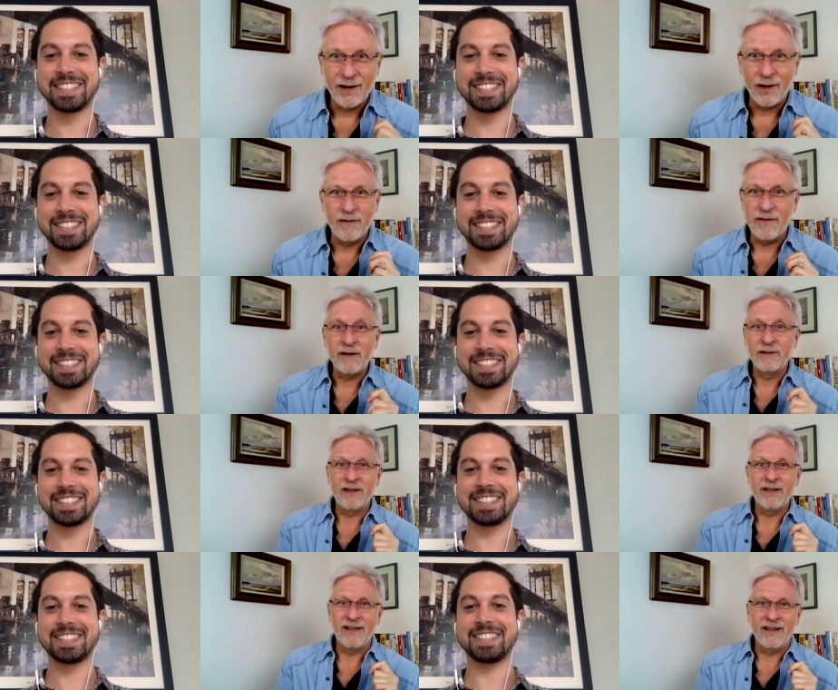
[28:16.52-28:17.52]
Speaker 1: co
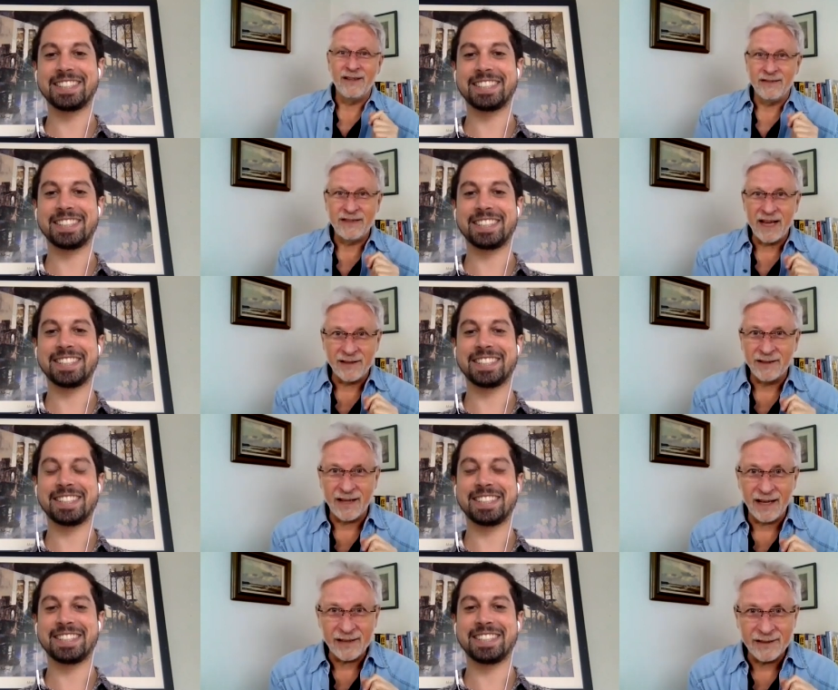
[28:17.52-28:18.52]
founder of
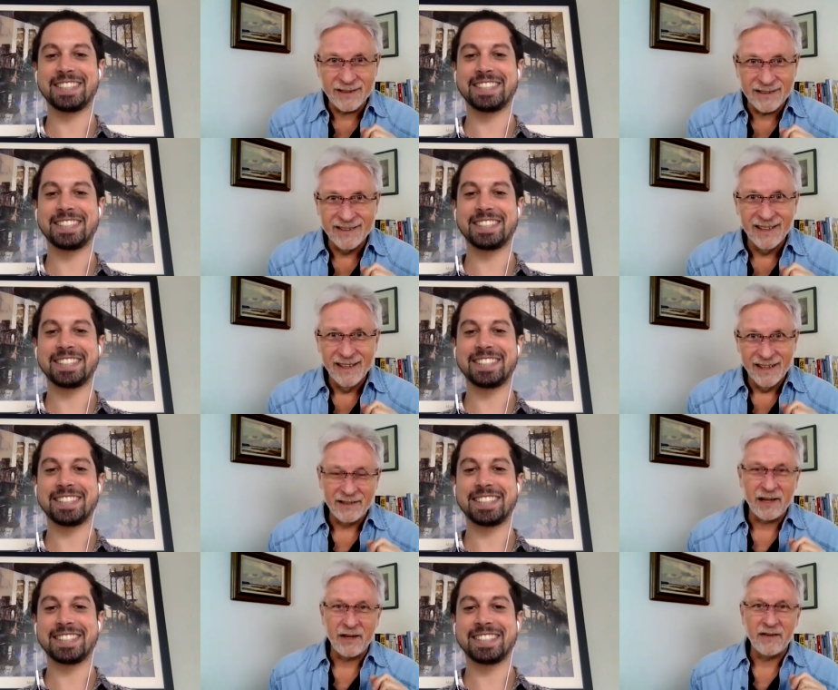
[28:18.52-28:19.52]
DaoCloud,
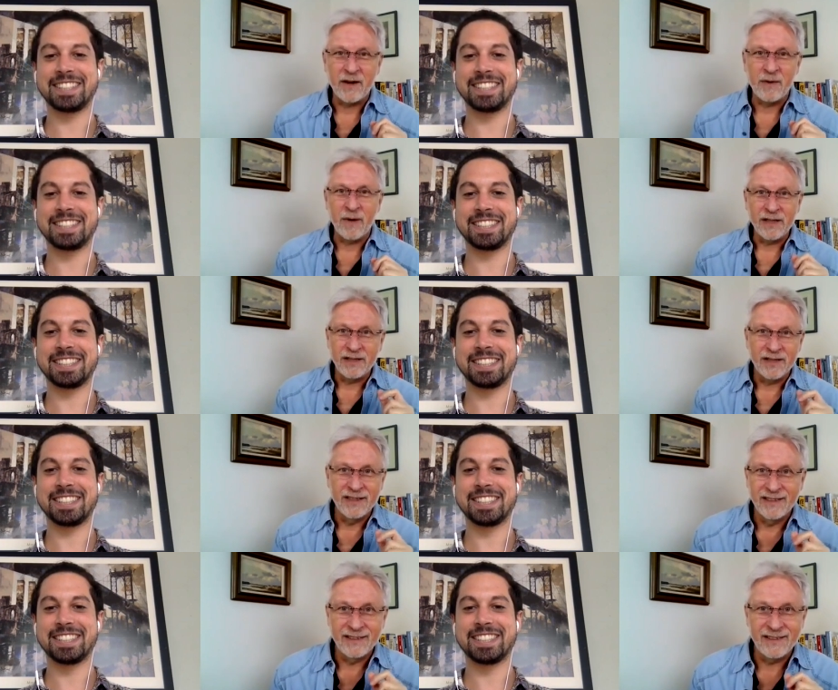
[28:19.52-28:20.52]
Thank you very much.
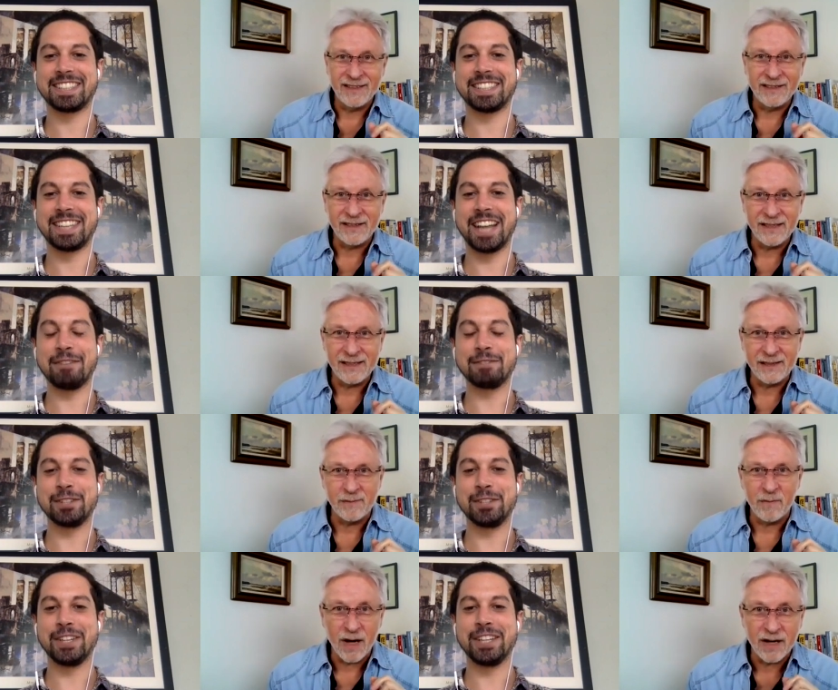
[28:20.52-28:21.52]
This
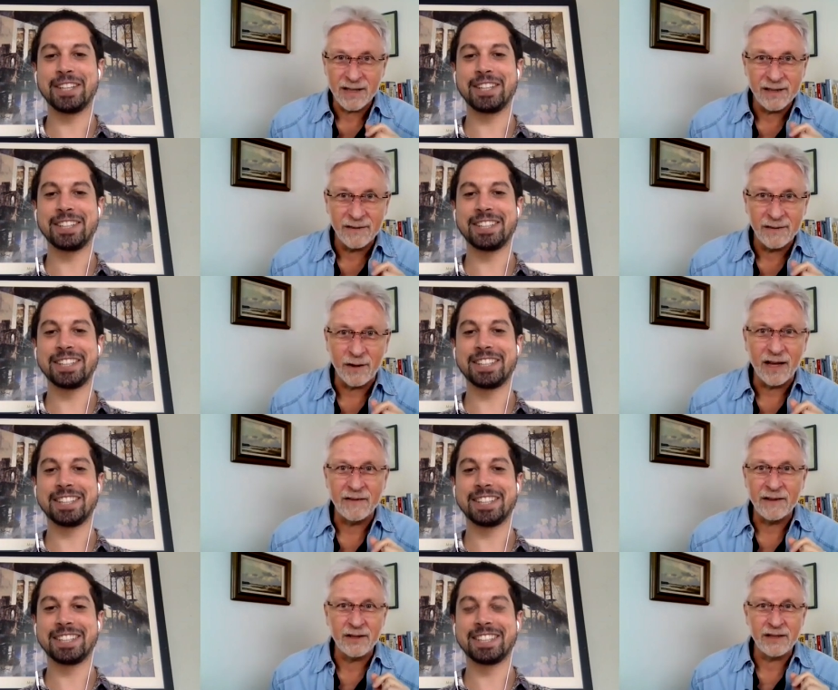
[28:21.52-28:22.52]
Absolutely. is Martin for
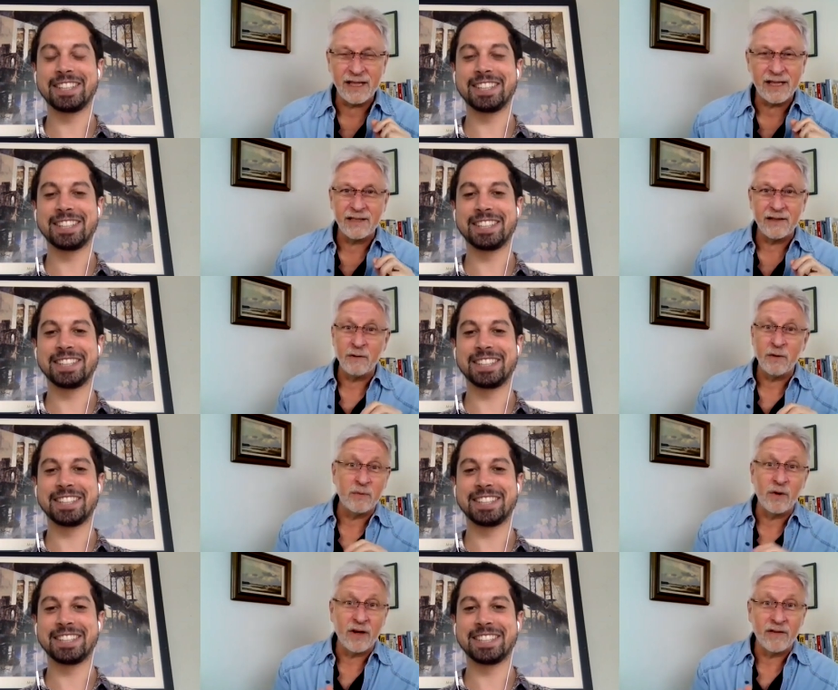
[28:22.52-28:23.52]
Life Enthusiast. If you
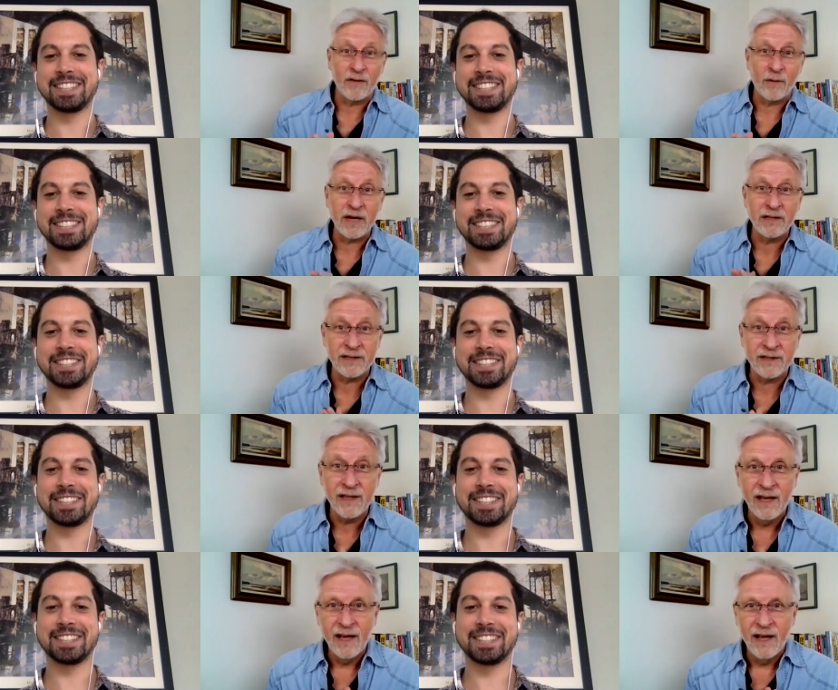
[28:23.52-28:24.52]
want more
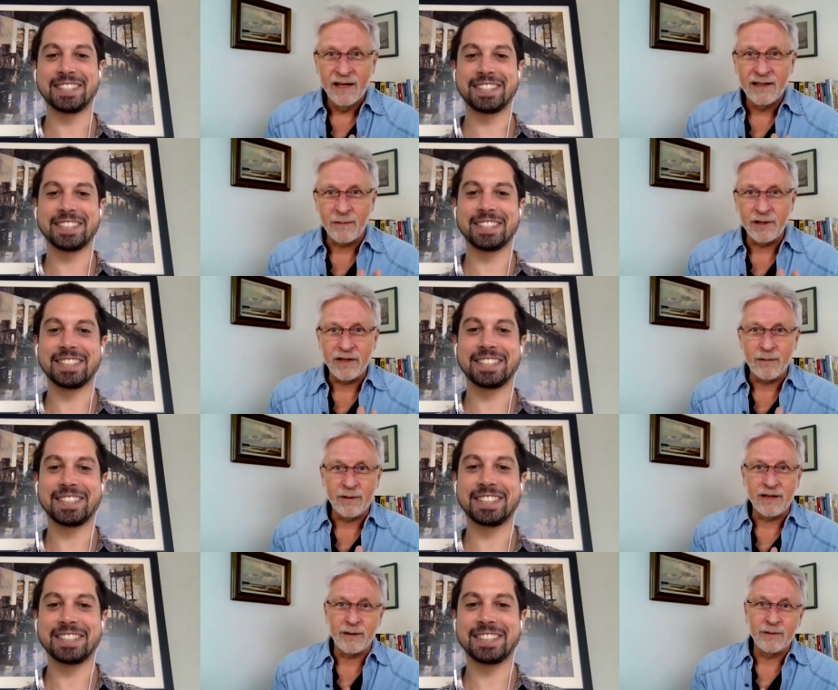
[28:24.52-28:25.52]
information,
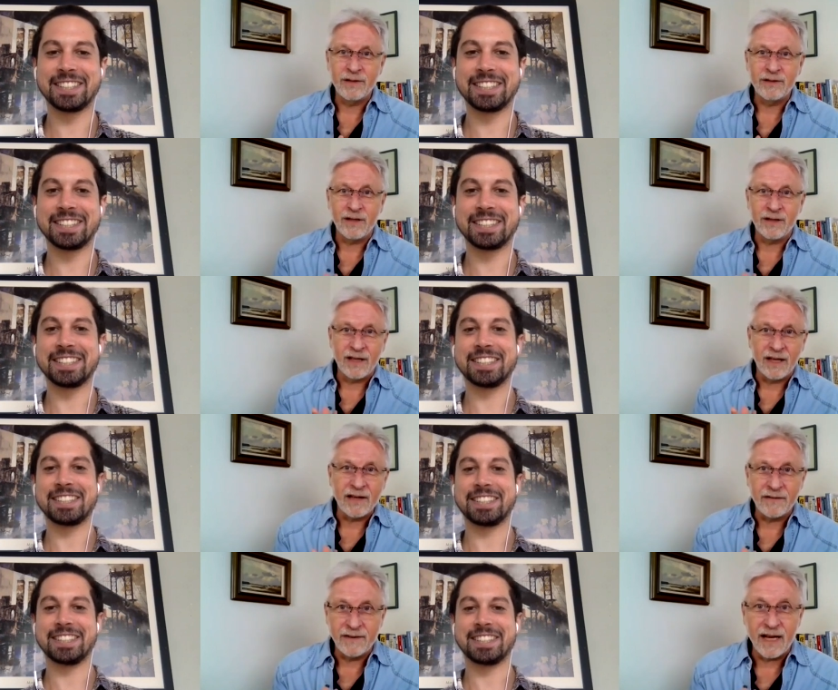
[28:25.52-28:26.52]

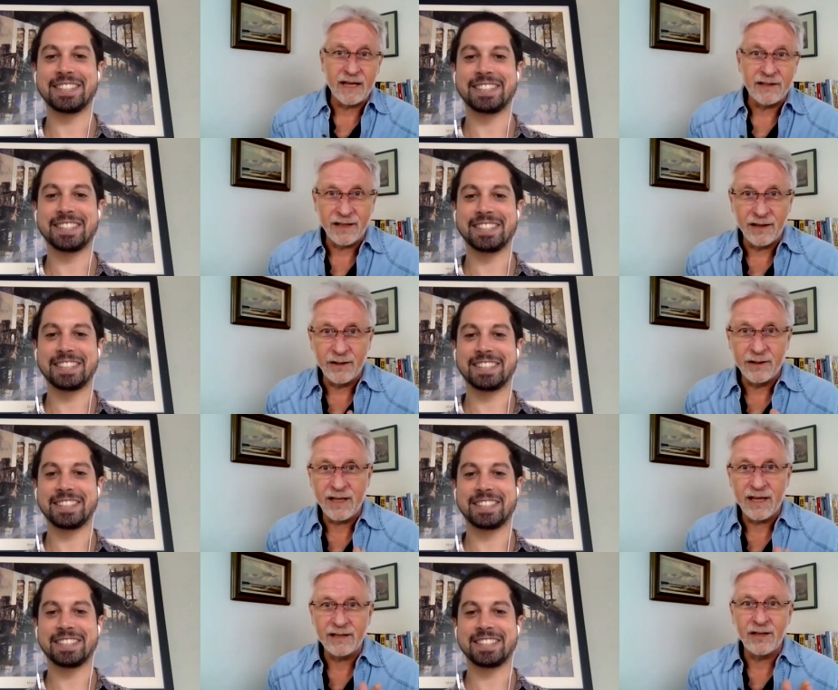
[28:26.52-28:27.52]

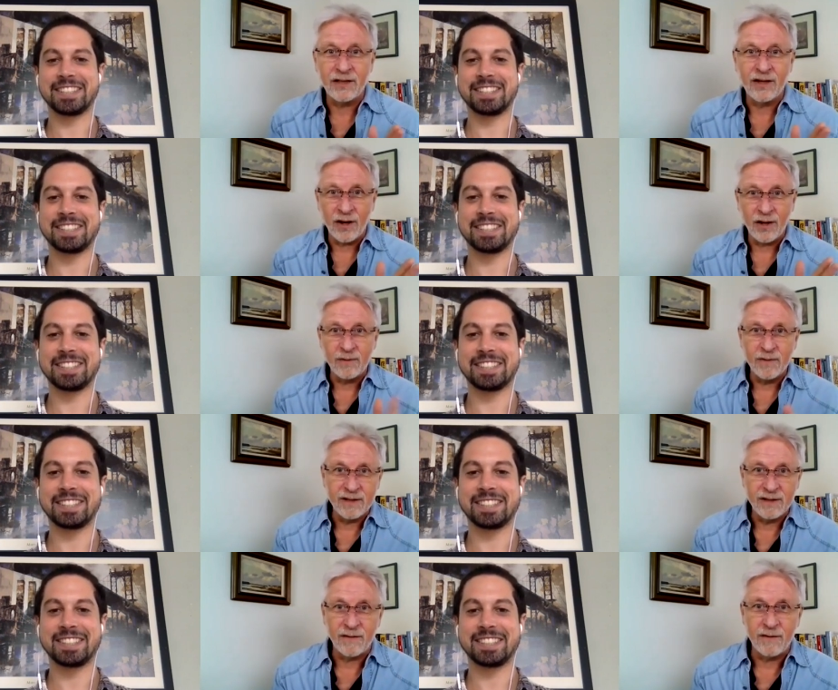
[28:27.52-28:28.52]

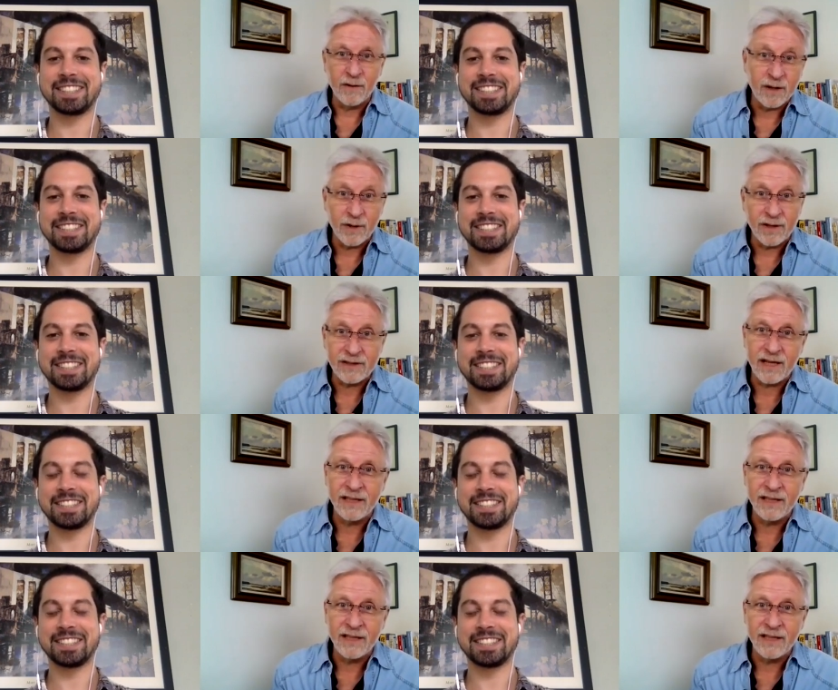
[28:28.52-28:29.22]
www.life-enthusiast.com. Phone number is